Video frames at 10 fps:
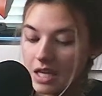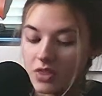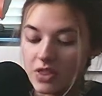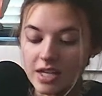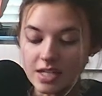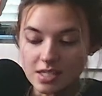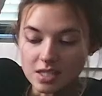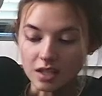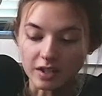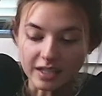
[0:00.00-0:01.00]

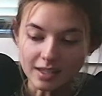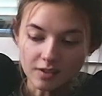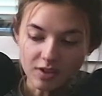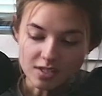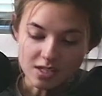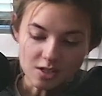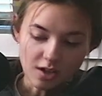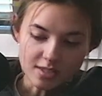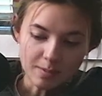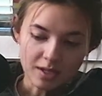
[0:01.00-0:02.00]
The length of this is
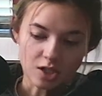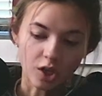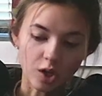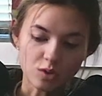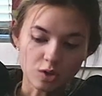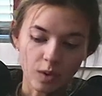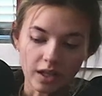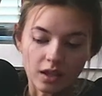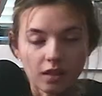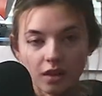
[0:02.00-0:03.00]
awesome because it goes
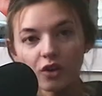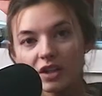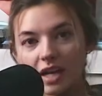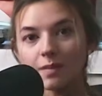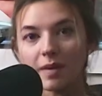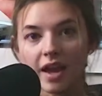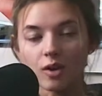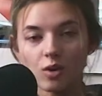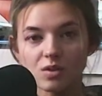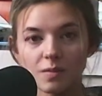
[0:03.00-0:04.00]
quite literally down to my
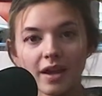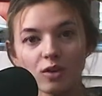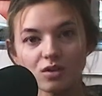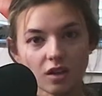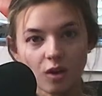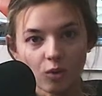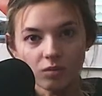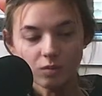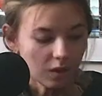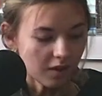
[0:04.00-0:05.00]
ankles, and my ankles get cold.
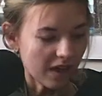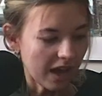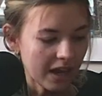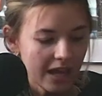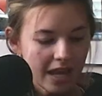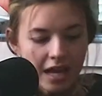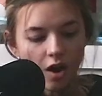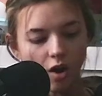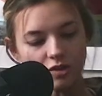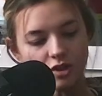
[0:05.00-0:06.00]
Love that.
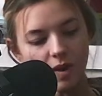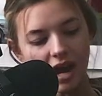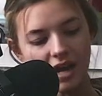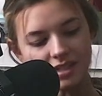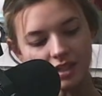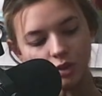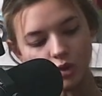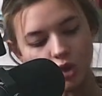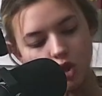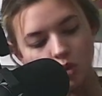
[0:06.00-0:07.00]
Also, it has like a little
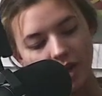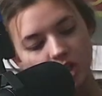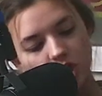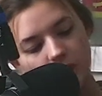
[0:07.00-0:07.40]
sweatshirt